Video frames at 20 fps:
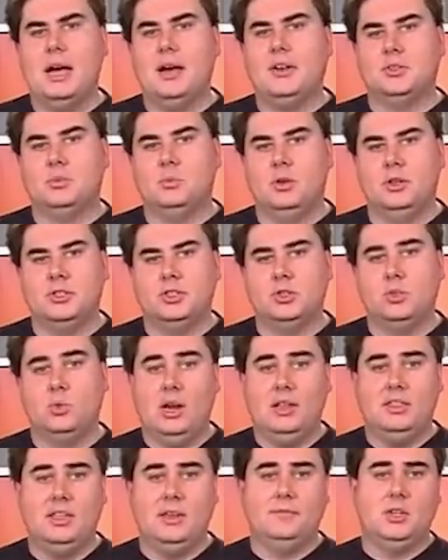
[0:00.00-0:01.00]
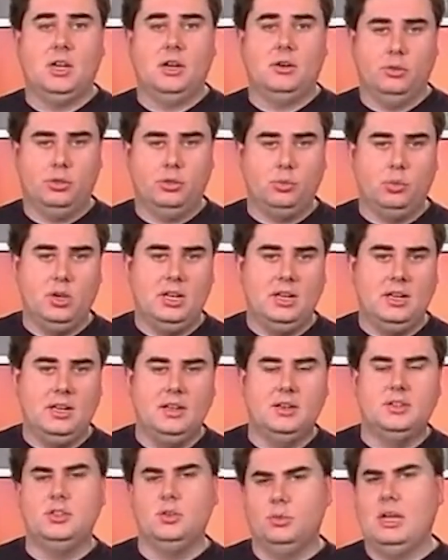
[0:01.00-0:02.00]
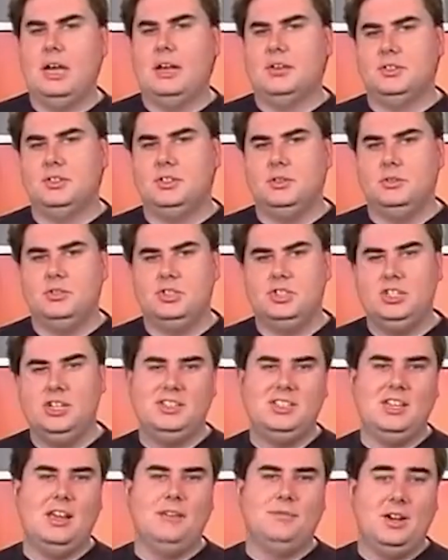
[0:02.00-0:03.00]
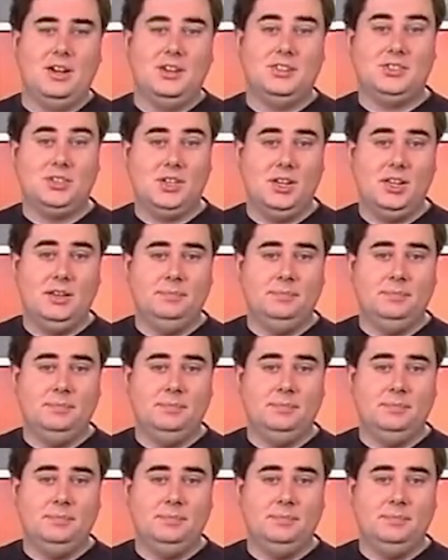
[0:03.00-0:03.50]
would merge in 1999 to just GameSpot.com,